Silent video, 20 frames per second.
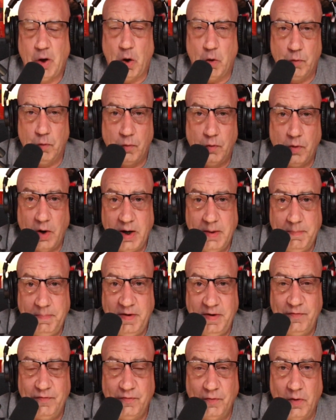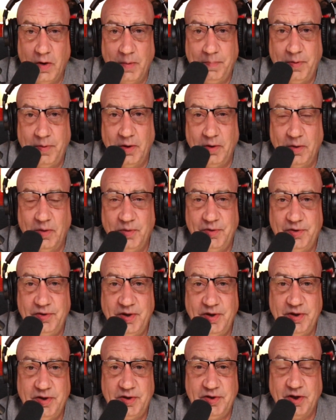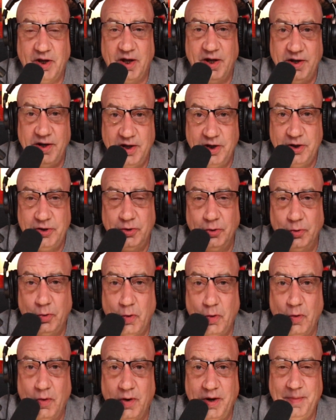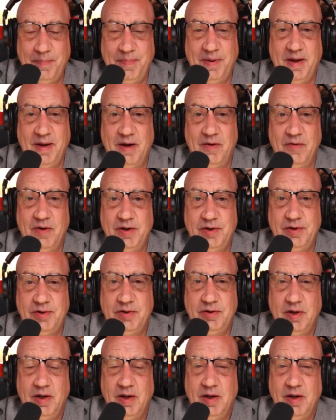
right before Pelosi's initial court appearance.